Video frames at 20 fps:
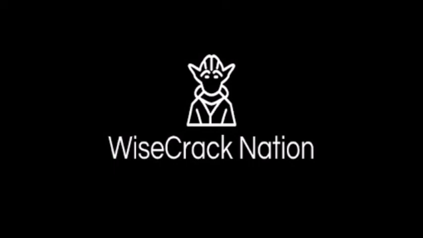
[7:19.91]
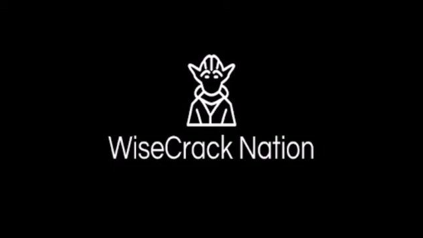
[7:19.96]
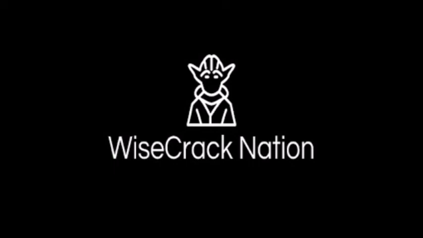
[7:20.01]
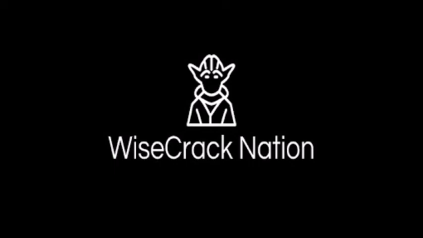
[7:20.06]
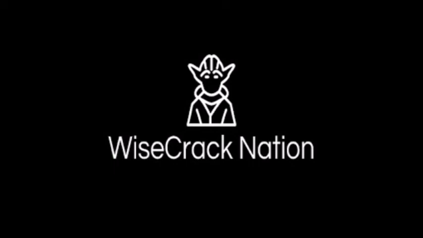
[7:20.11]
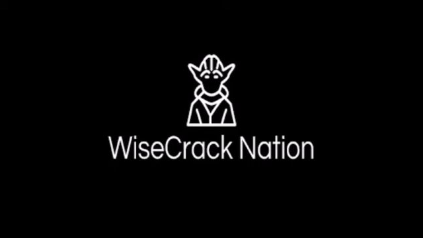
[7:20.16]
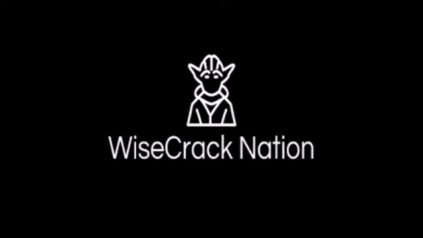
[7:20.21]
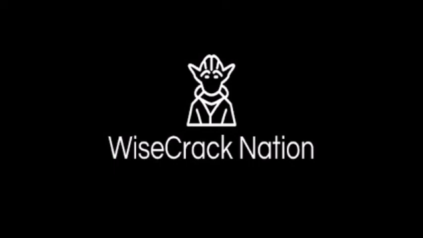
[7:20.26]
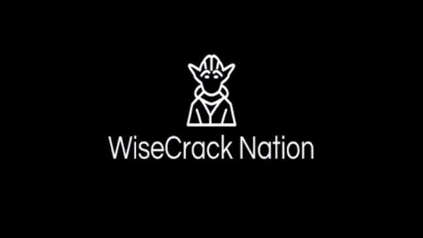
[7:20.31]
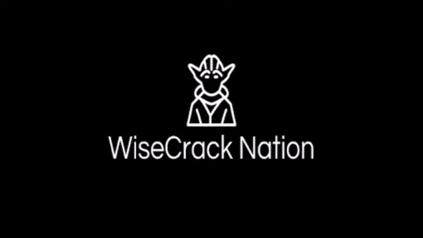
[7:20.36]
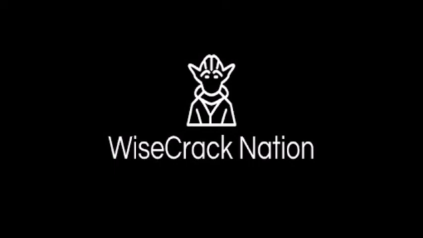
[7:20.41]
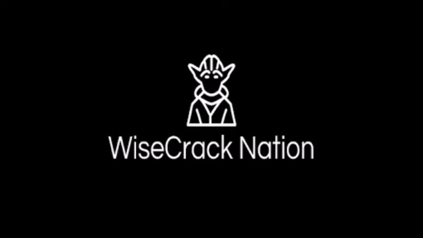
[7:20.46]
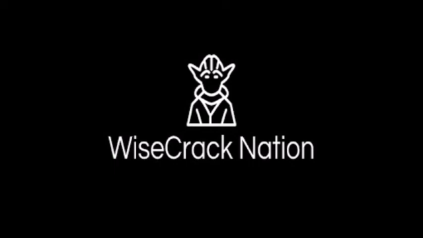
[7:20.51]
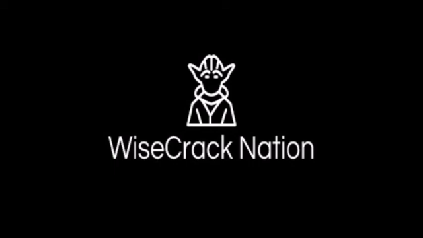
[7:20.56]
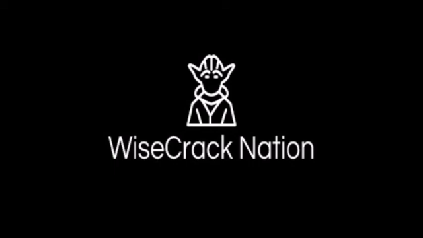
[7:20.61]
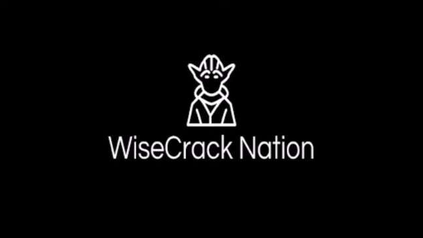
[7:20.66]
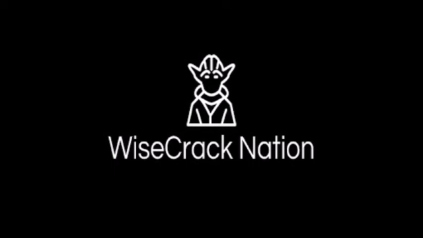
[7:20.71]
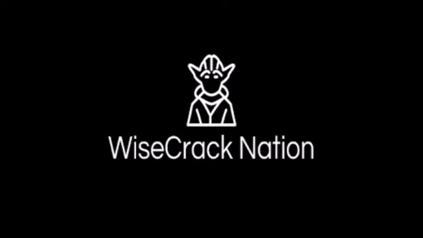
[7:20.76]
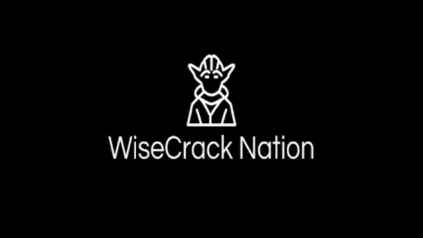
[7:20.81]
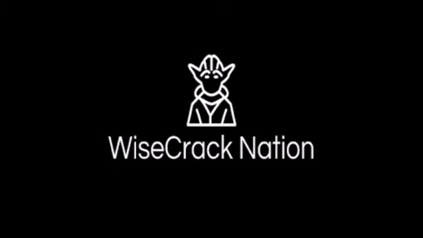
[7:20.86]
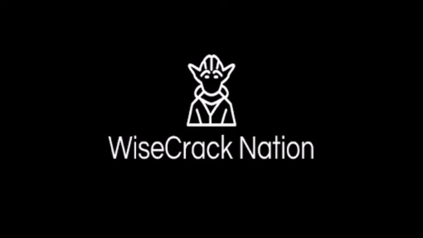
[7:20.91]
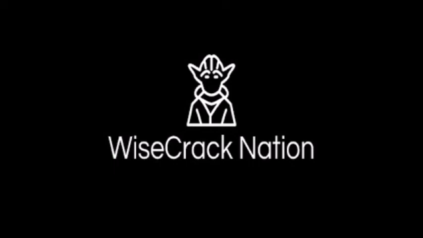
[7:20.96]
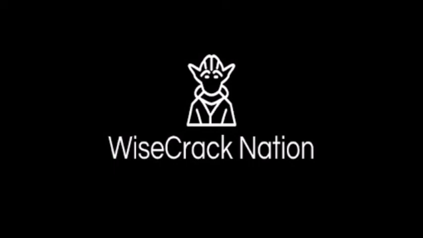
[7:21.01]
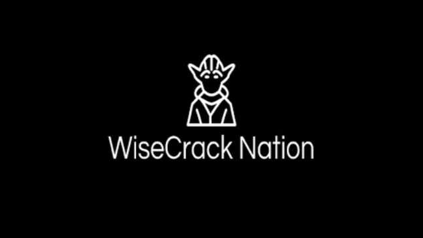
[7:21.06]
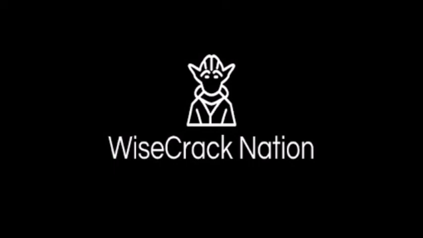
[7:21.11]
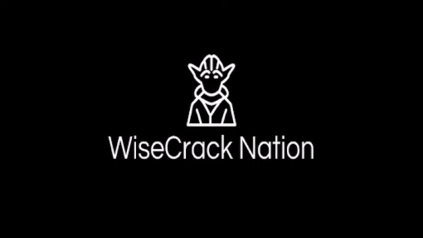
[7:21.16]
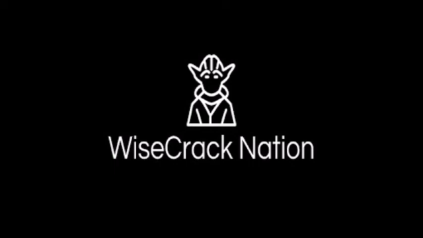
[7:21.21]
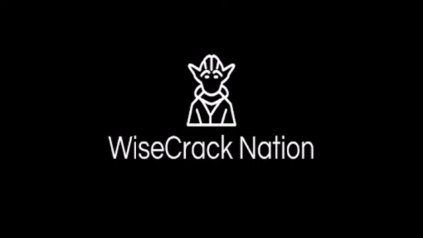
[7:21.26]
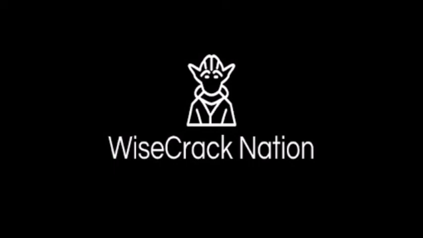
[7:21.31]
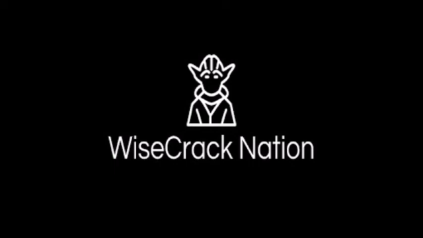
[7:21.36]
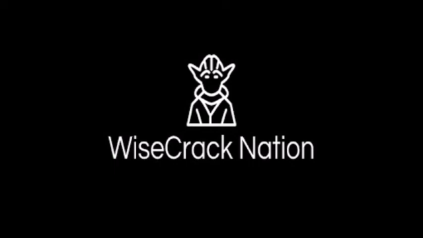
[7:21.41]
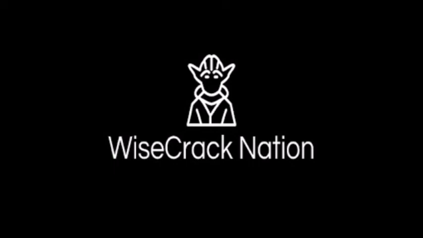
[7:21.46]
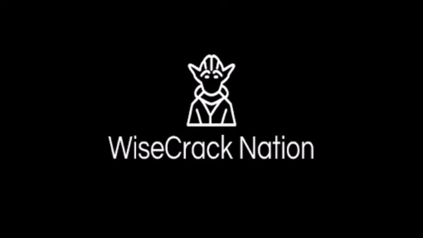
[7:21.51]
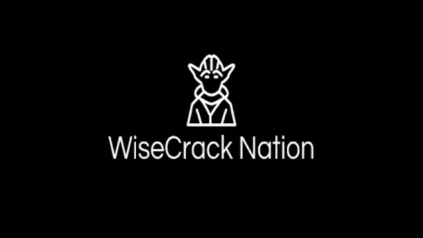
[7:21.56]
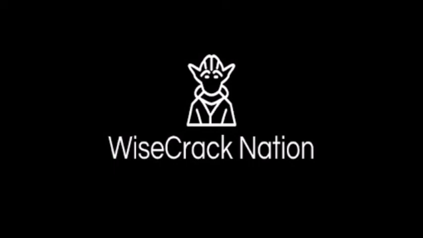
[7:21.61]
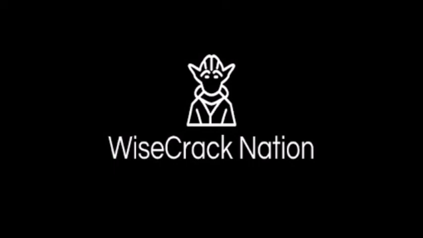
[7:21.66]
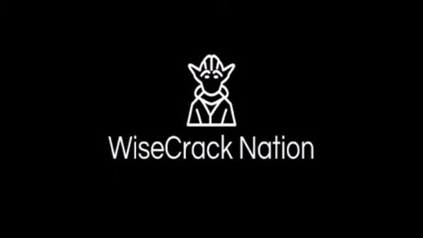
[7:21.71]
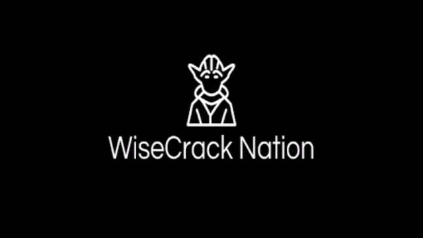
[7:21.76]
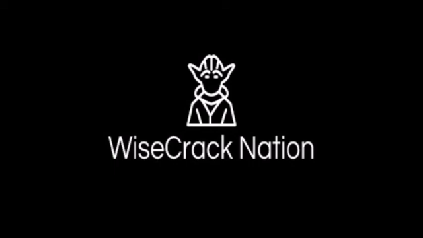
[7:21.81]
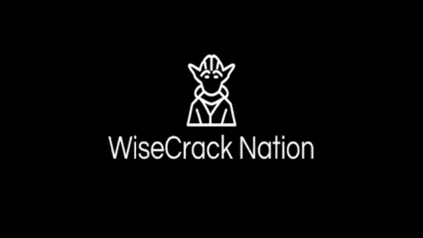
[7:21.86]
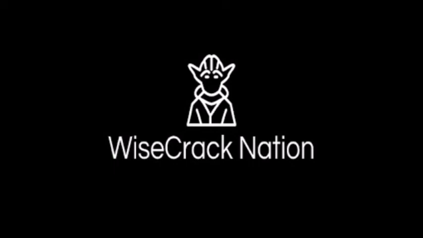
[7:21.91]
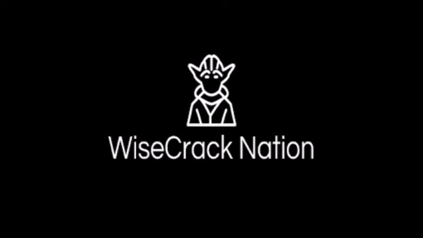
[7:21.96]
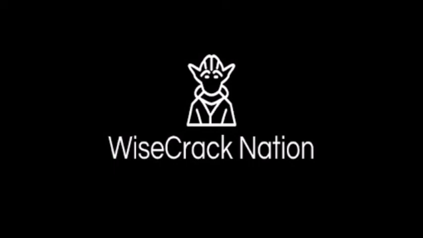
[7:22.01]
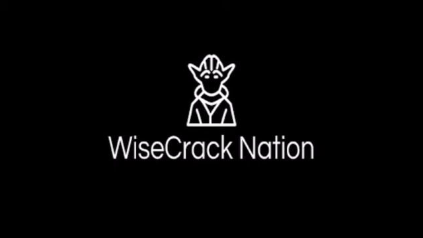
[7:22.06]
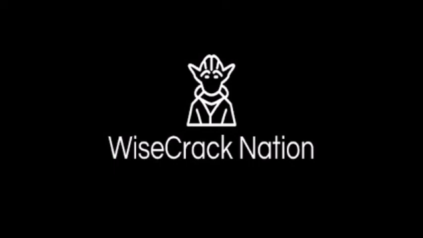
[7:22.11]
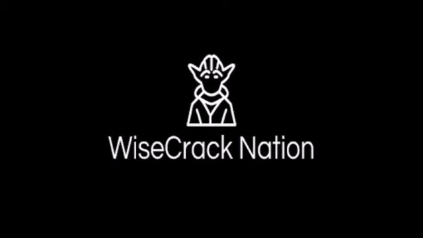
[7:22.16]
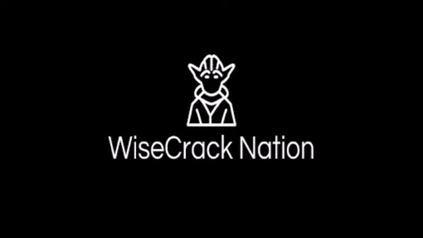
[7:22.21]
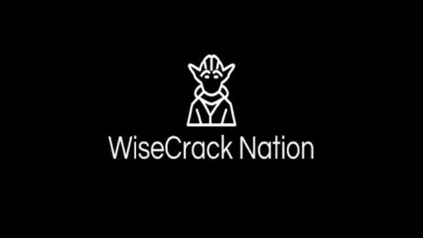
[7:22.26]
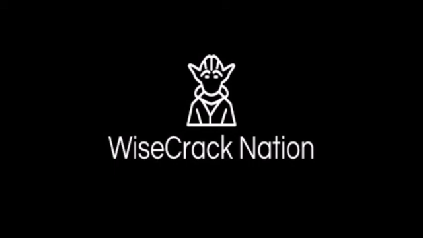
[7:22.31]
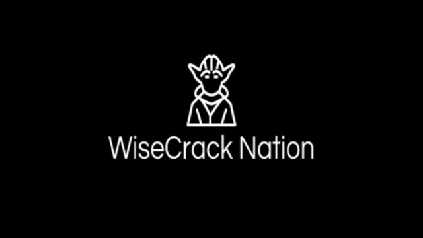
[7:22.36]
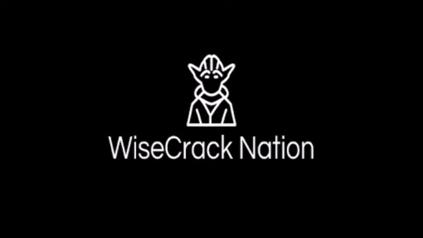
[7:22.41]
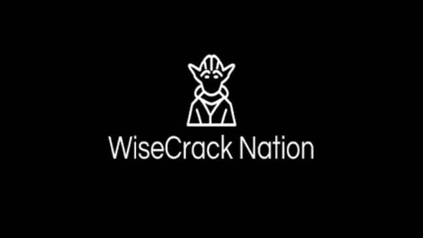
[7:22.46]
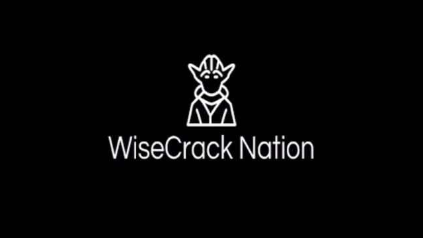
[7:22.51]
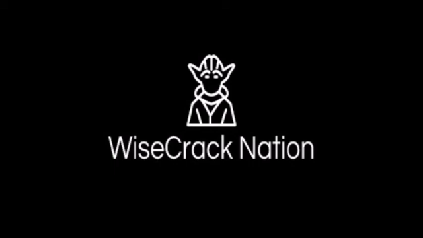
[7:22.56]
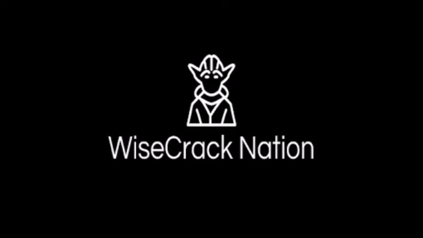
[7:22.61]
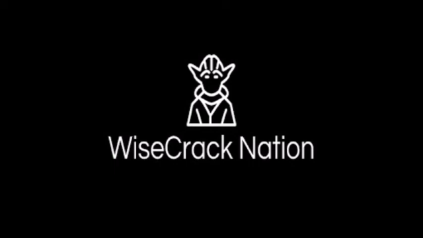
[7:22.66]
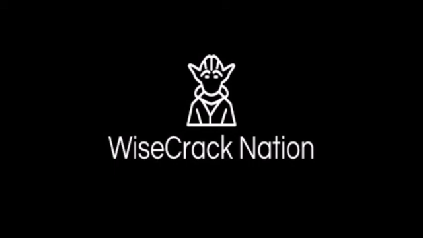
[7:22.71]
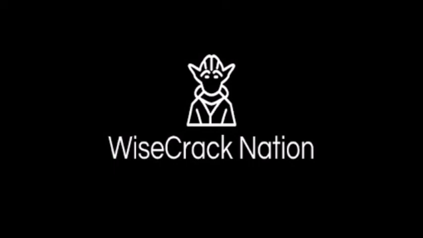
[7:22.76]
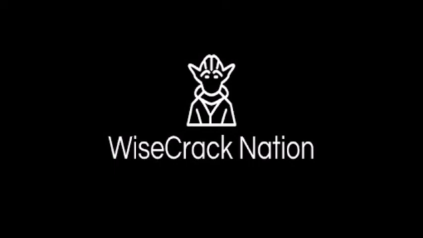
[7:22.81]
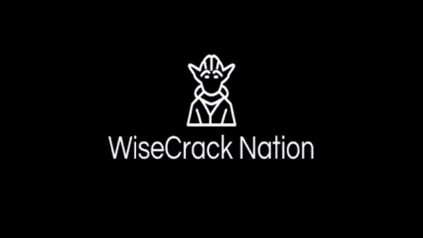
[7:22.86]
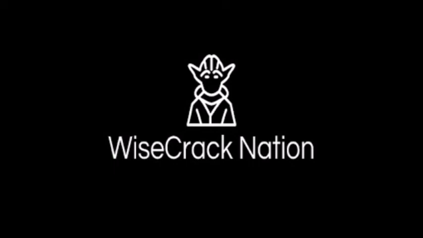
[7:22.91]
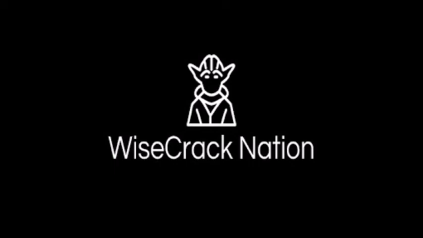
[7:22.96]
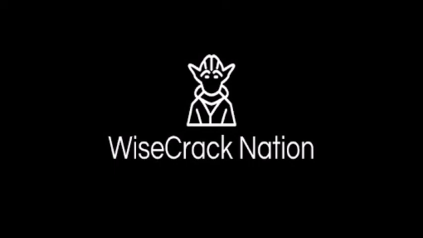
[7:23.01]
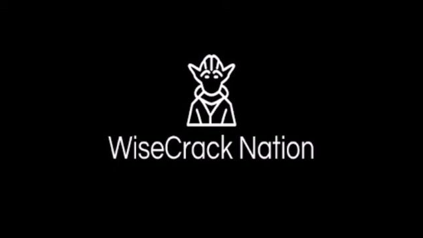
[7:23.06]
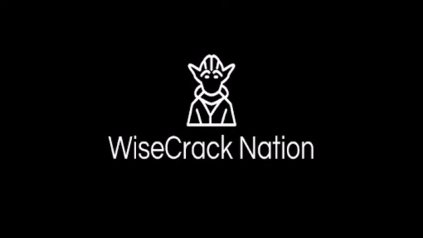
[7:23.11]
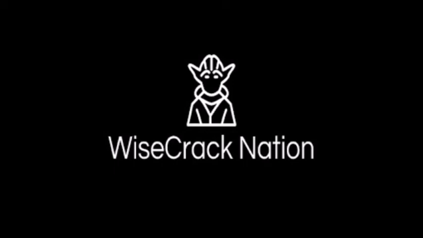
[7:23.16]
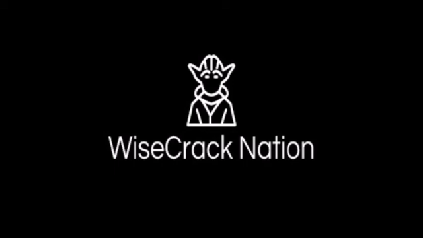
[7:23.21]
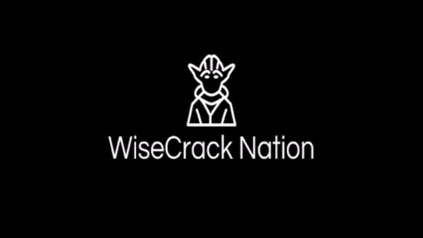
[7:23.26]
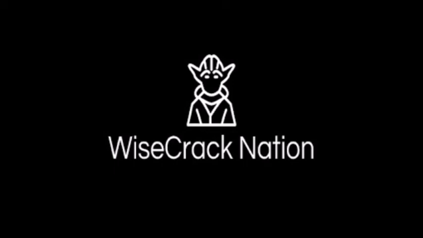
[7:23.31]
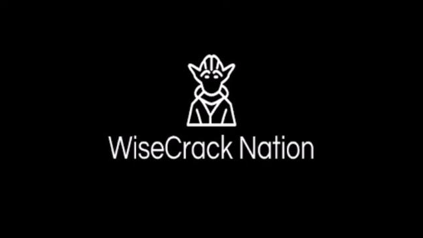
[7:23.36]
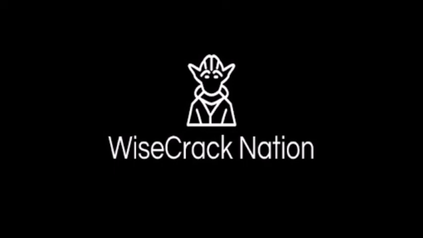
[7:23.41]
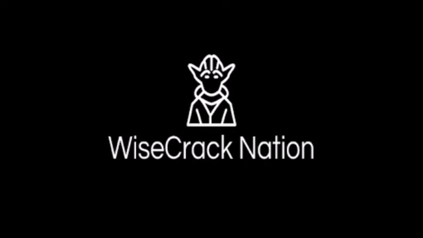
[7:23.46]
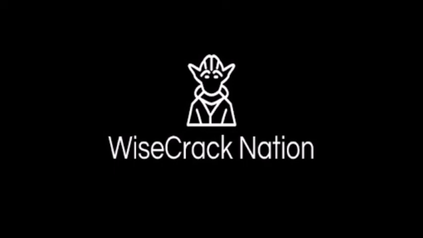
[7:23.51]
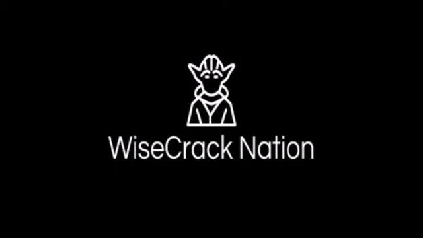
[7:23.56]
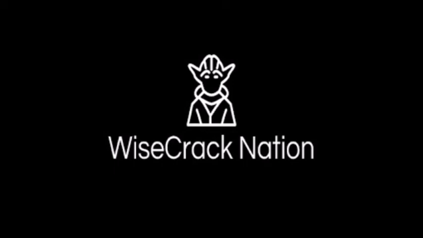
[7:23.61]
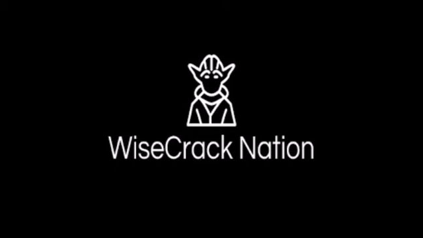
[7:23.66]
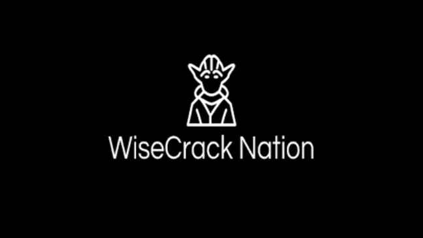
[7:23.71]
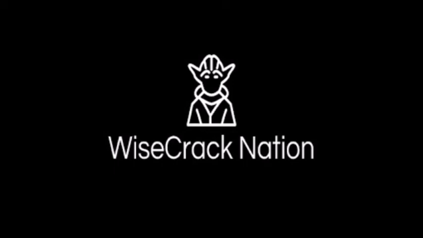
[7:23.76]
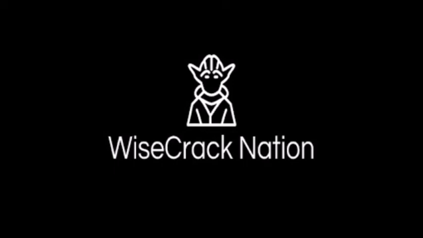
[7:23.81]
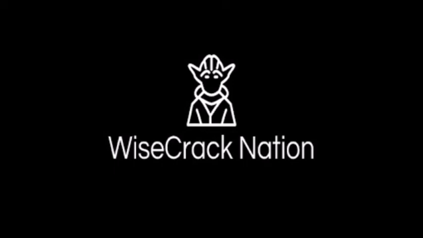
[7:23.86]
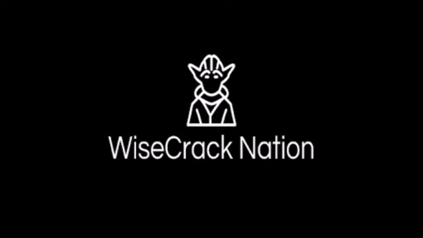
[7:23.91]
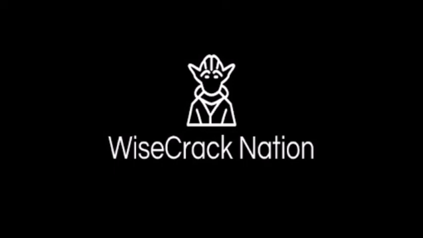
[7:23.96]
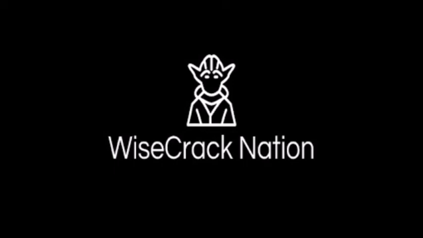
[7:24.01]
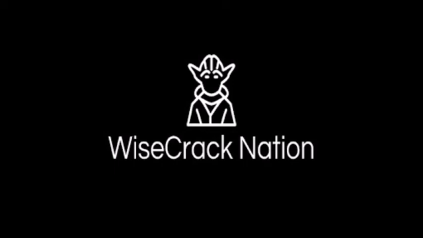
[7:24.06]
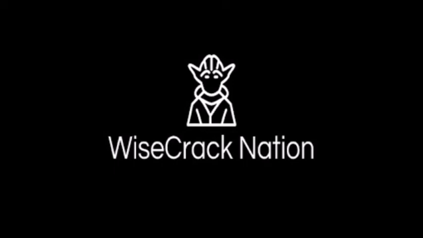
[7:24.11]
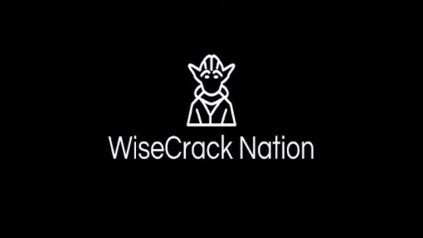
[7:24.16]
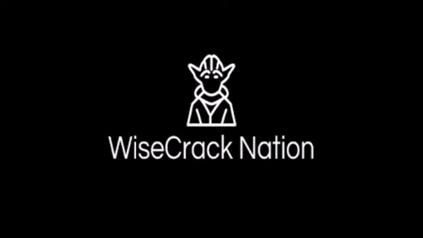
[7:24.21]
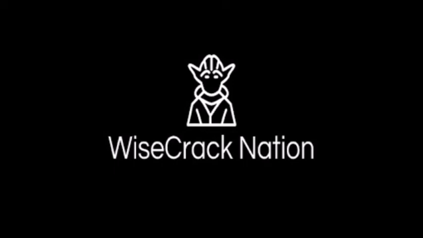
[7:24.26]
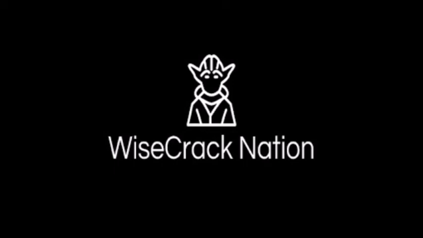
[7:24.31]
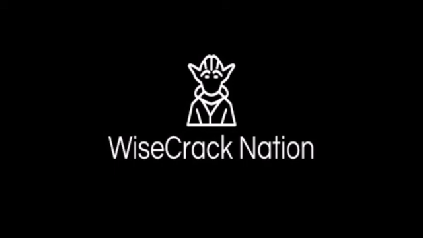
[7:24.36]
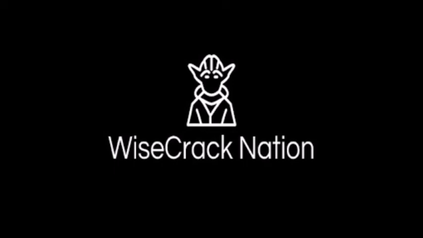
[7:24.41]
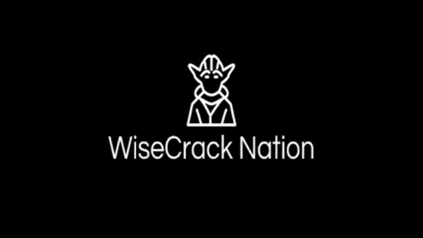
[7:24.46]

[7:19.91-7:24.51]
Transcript: (no speaker visible)